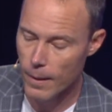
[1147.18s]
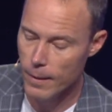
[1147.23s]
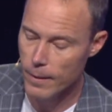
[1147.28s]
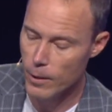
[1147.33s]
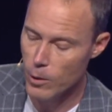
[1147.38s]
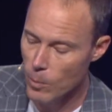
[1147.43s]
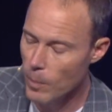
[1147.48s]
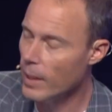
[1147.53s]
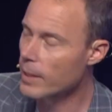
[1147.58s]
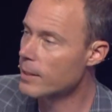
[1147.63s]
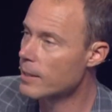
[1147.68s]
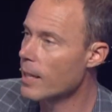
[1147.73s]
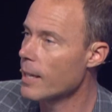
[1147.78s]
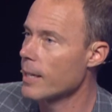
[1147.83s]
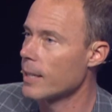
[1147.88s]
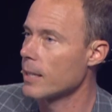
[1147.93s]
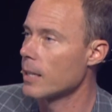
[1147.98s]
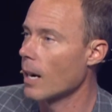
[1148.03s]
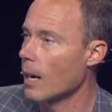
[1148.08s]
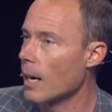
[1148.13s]
You might say
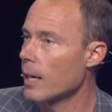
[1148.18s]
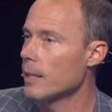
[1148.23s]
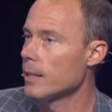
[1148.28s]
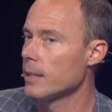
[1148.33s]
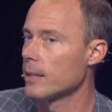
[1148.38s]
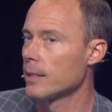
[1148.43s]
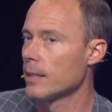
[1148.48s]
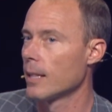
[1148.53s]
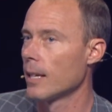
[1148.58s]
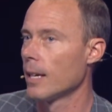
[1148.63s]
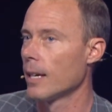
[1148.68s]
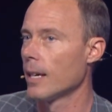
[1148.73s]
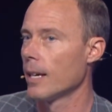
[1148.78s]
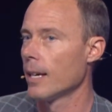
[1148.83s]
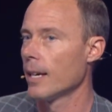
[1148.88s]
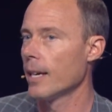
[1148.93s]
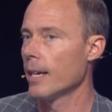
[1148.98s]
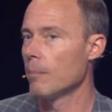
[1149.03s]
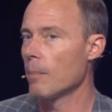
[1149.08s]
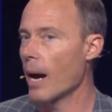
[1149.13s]
God is,
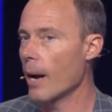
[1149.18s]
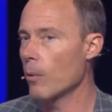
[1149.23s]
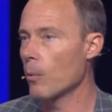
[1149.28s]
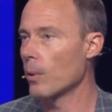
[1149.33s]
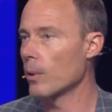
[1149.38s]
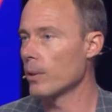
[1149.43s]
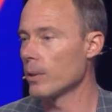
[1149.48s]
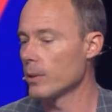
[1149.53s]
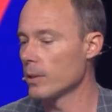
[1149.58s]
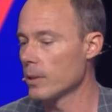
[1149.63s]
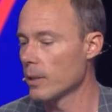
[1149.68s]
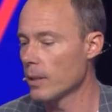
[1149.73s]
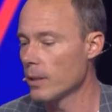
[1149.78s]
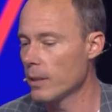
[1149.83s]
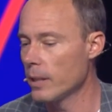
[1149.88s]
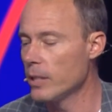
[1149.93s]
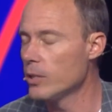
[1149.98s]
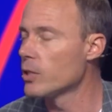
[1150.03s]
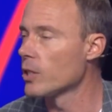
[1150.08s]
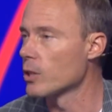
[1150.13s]
in my world,
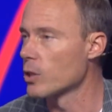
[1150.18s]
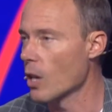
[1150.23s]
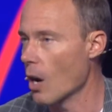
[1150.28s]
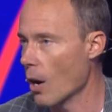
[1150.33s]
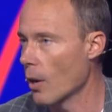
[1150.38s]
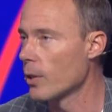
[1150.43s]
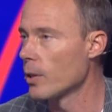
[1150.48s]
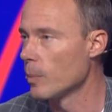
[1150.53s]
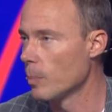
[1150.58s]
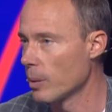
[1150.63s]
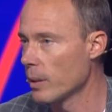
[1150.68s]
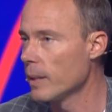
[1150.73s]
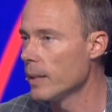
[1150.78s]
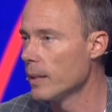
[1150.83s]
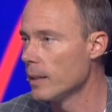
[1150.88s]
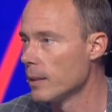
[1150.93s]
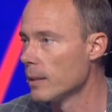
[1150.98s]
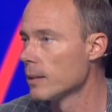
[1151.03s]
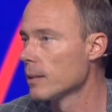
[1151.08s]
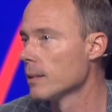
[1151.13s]
he's just hard to
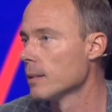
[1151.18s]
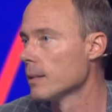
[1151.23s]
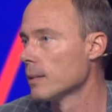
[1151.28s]
please.